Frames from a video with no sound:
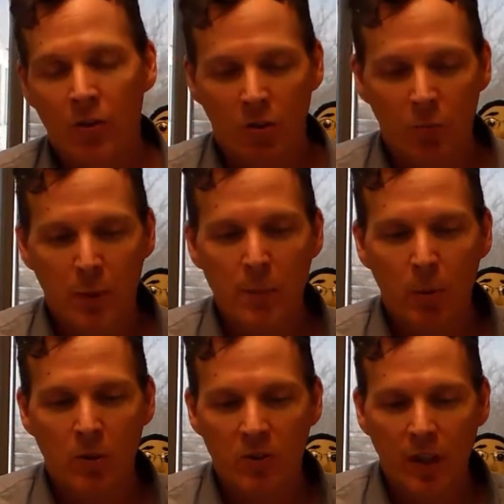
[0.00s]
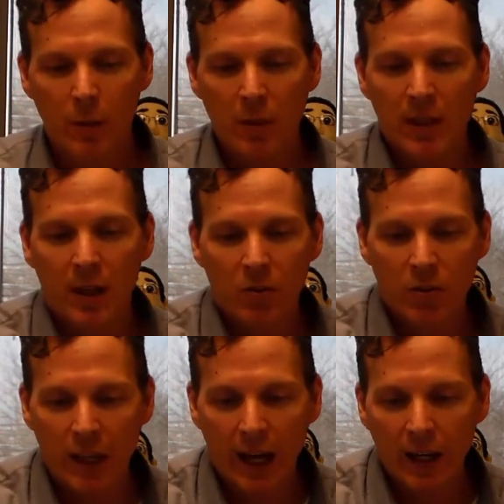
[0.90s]
so people would say
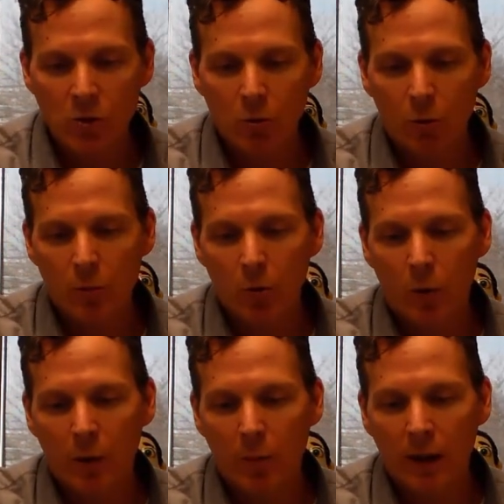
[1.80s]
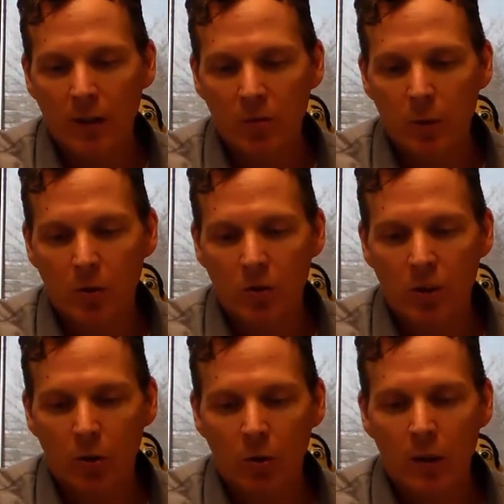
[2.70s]
because the actual mu1 minus
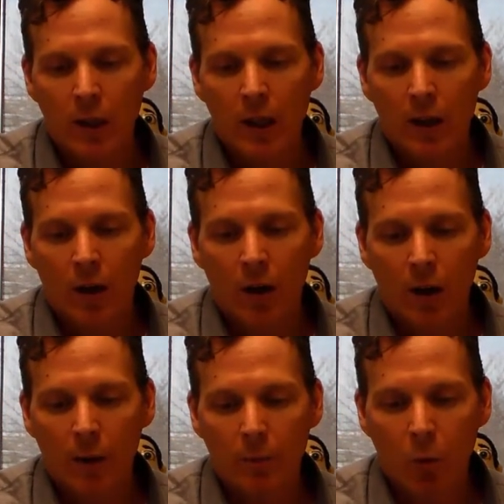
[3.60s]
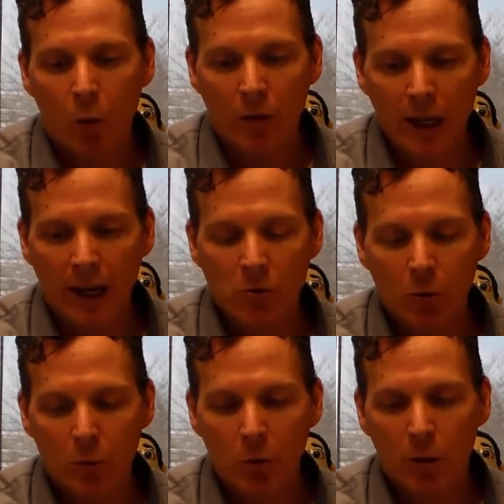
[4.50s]
mu2 um, or the
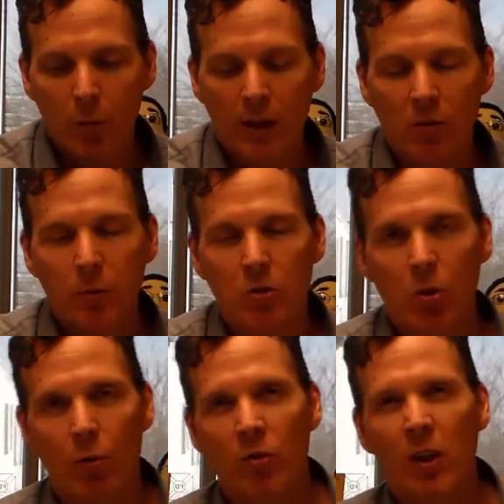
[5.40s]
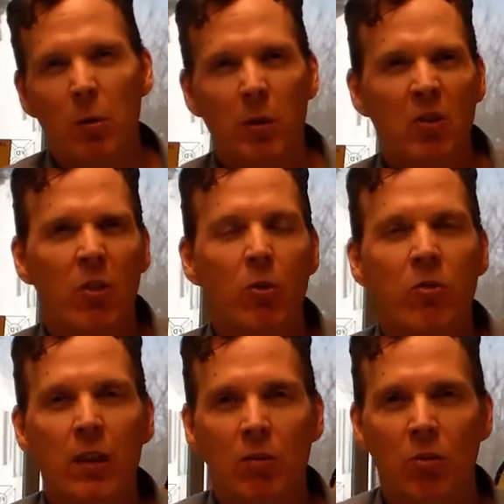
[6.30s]
actual mu1 minus mu2 over sigma because
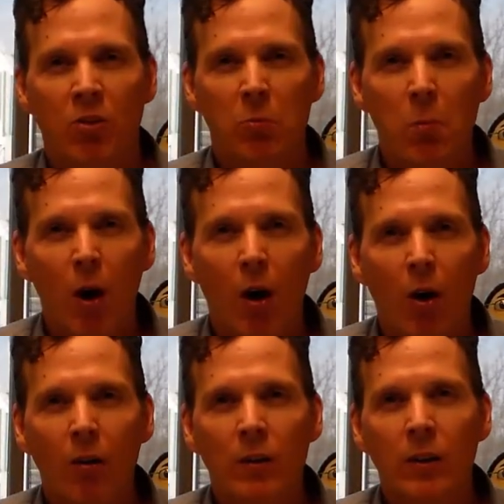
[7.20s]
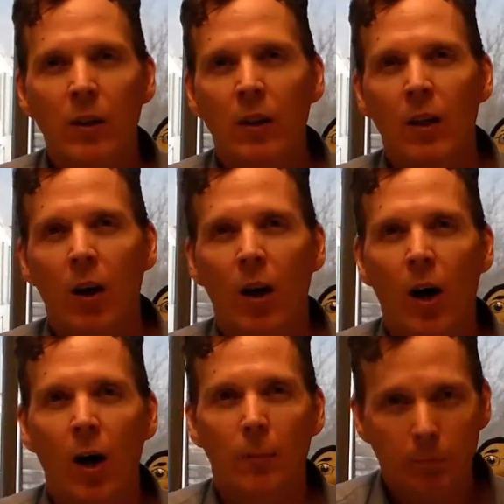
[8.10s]
those things are small.
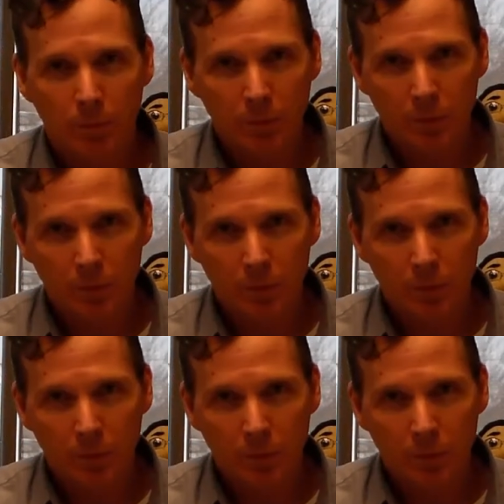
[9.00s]
Um,